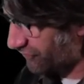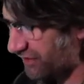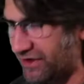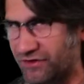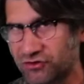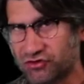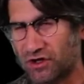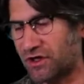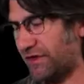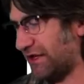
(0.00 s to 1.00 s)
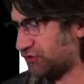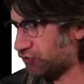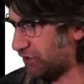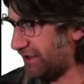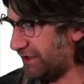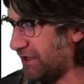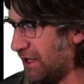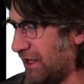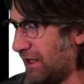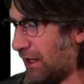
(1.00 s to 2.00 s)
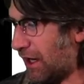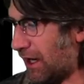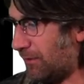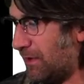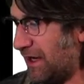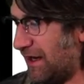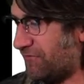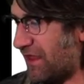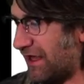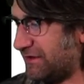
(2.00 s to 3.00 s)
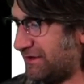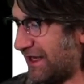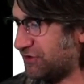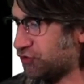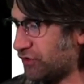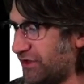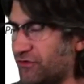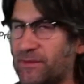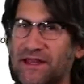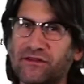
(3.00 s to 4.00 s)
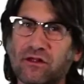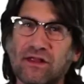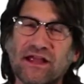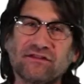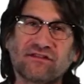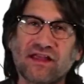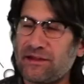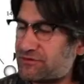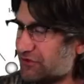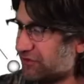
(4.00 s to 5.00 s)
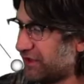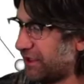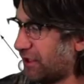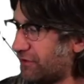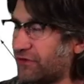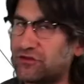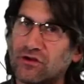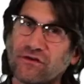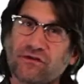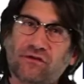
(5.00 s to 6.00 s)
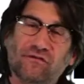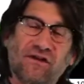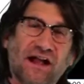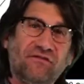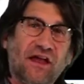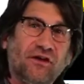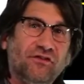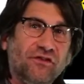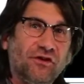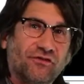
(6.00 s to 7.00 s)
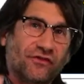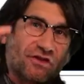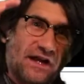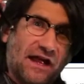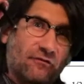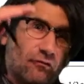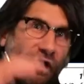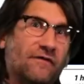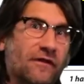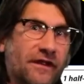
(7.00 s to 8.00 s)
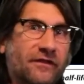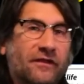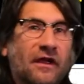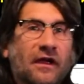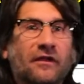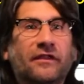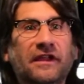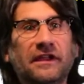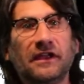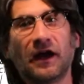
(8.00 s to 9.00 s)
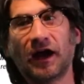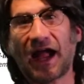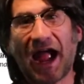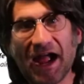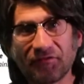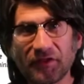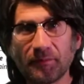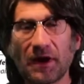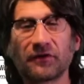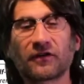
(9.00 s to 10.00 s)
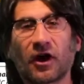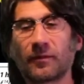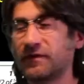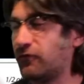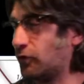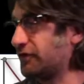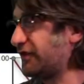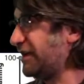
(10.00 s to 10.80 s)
in the trunk of that tree. If that dead tree has been in the landscape just sitting on the surface for 5,000 years, it's going to have roughly the half the amount of carbon-14